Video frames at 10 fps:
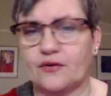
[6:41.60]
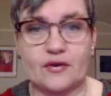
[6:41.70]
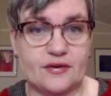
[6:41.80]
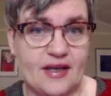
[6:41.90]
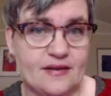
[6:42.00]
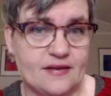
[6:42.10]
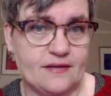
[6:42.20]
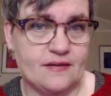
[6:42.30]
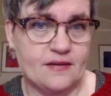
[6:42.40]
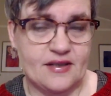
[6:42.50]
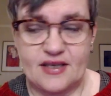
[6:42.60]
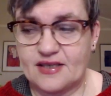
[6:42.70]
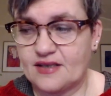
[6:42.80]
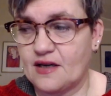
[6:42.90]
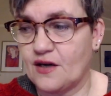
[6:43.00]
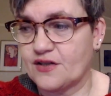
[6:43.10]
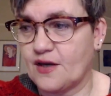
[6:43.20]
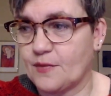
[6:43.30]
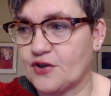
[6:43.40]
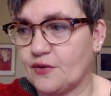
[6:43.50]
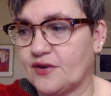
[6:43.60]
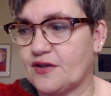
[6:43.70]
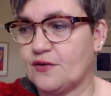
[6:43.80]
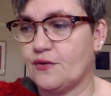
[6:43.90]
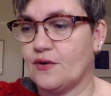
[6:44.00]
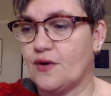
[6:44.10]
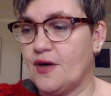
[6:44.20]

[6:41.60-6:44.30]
that since the last time I showed it to you,